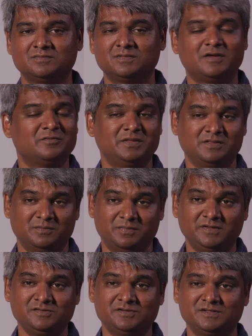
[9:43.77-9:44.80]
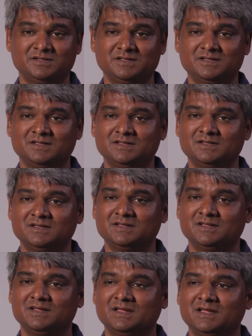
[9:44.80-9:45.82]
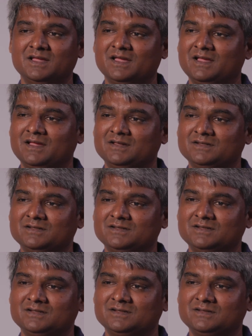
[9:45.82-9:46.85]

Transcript: have been the best. And